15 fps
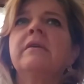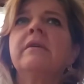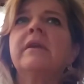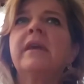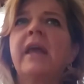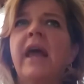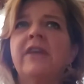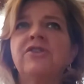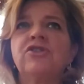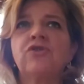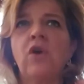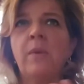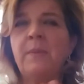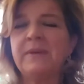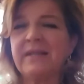can
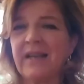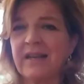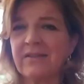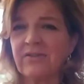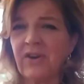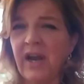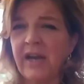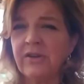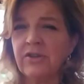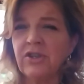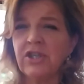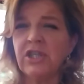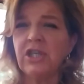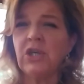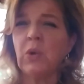show up as extra
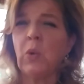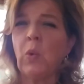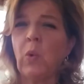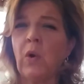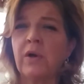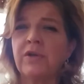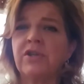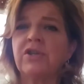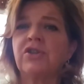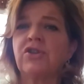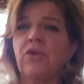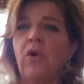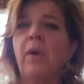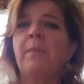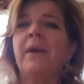energy or just
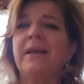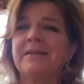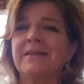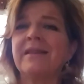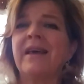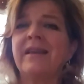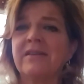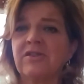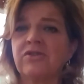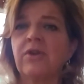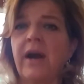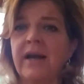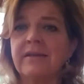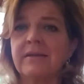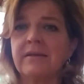show up as like
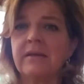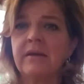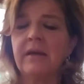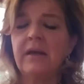stress.